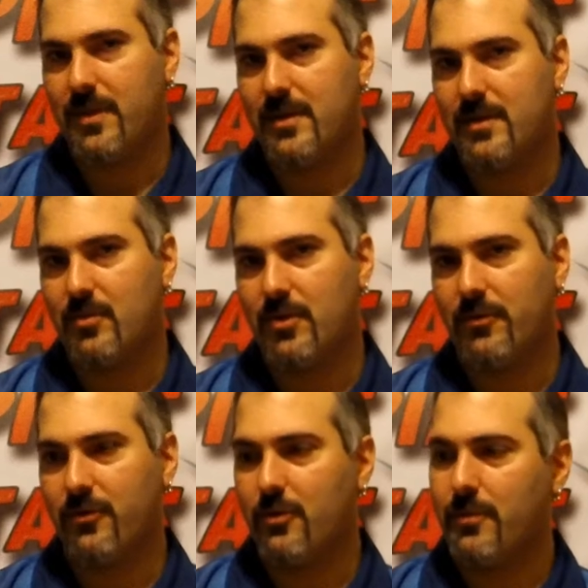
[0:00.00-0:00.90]
the
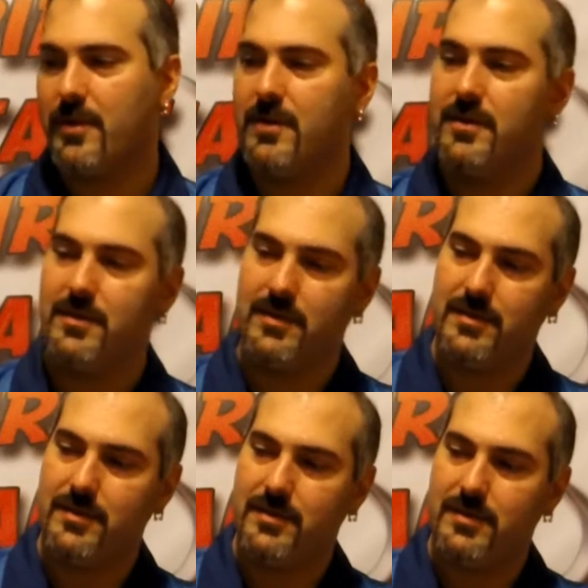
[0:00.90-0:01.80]
Demerara syrup.
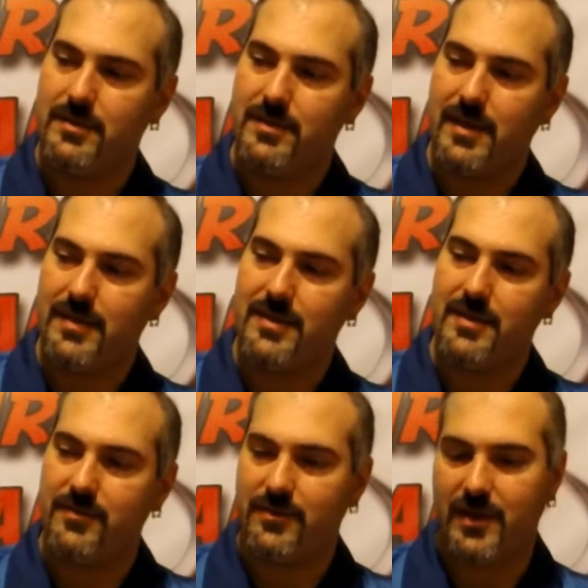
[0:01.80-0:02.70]
And
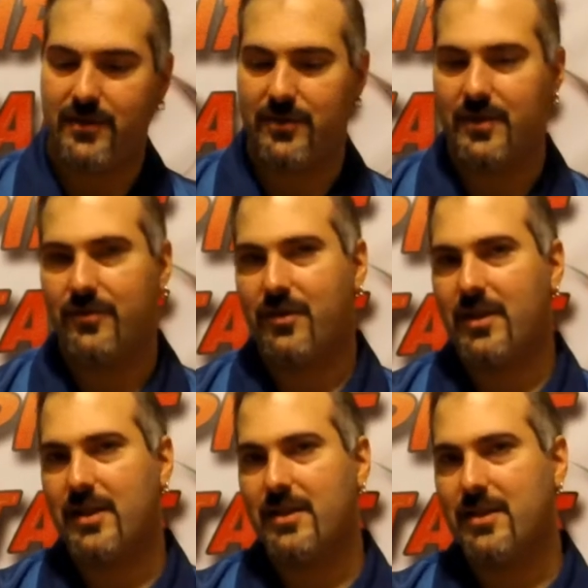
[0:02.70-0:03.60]
this adds a nice
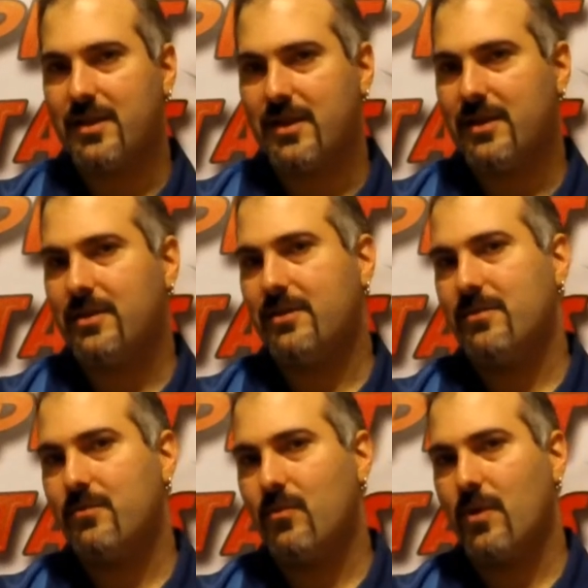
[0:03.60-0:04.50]
clean
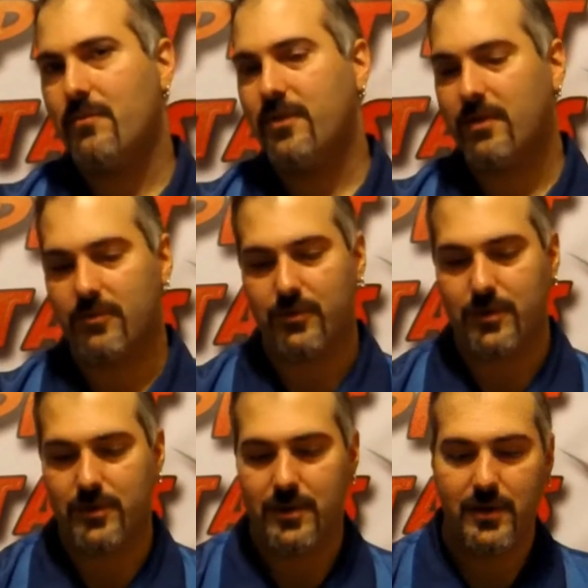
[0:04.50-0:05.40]
rum flavor to
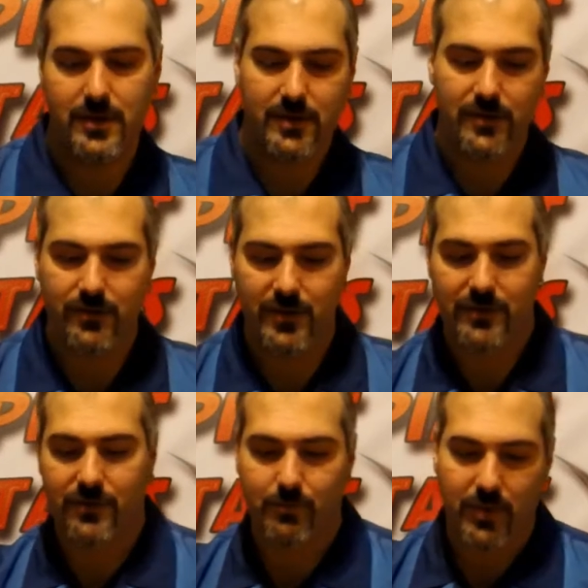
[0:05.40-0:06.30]
it. So you
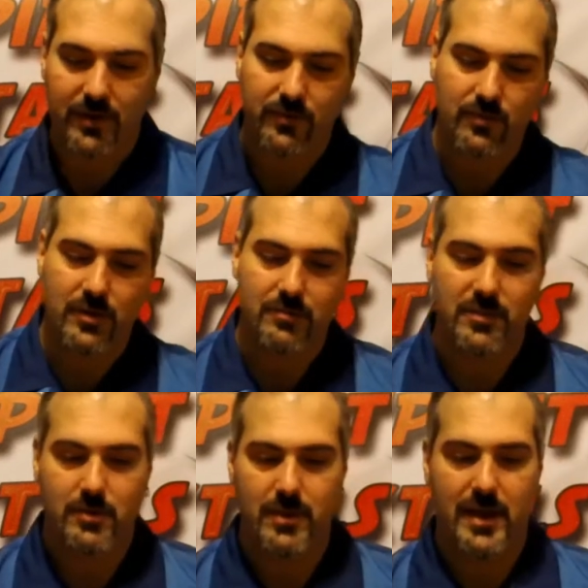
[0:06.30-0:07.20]
got the spice rum, a
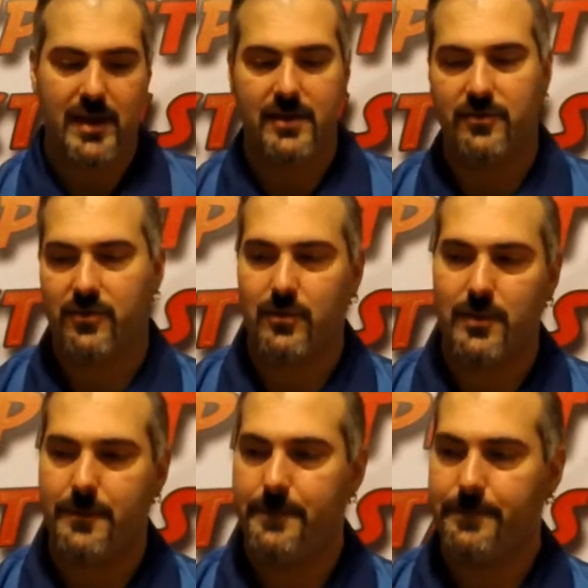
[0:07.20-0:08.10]
little bit aged to
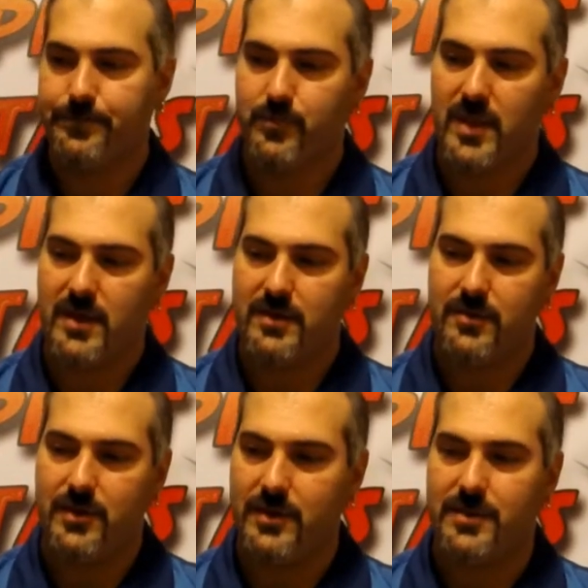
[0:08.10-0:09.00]
it.
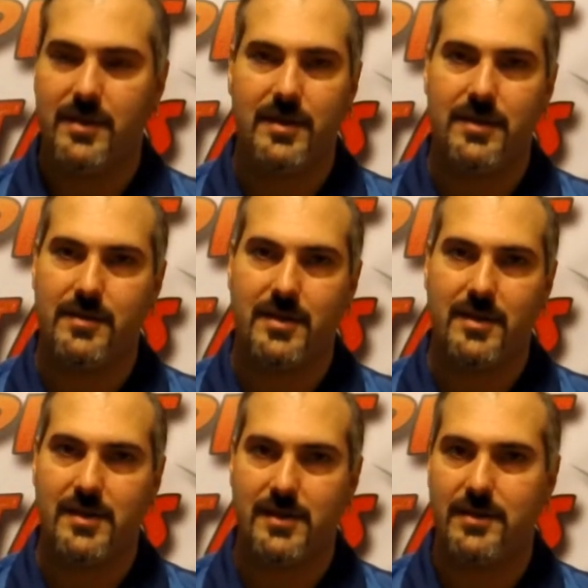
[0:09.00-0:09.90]
You get the
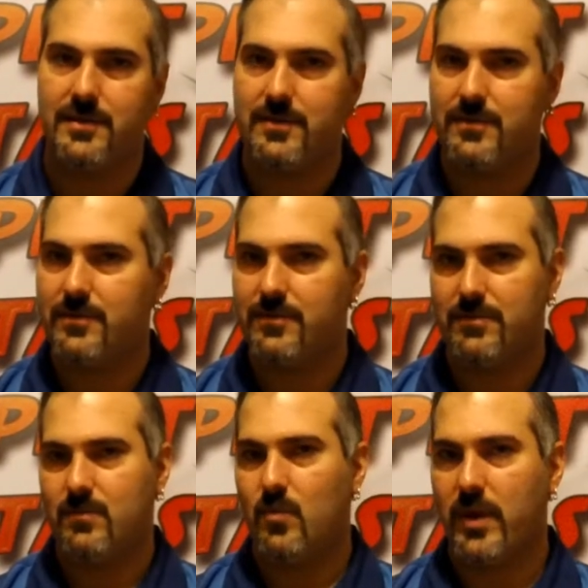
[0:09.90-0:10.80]
clean
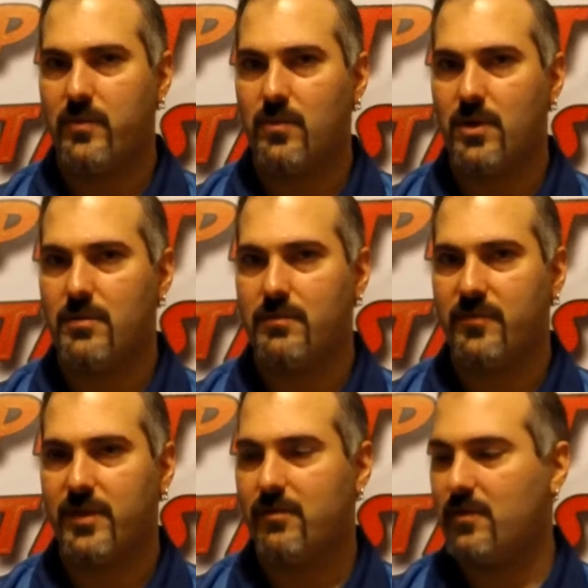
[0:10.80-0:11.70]
white rum
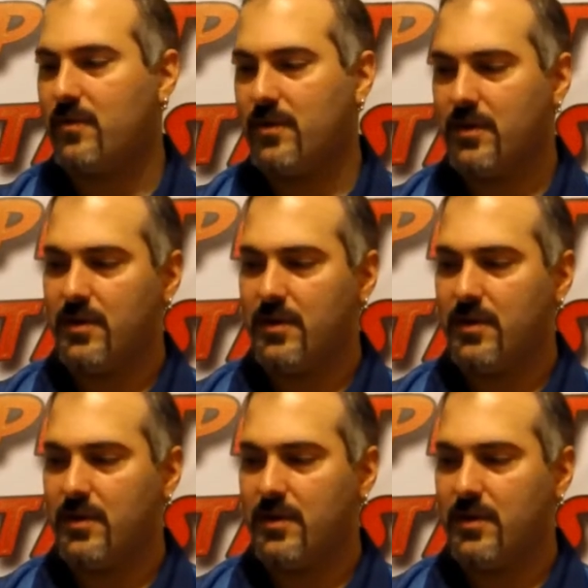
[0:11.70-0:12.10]
flavor.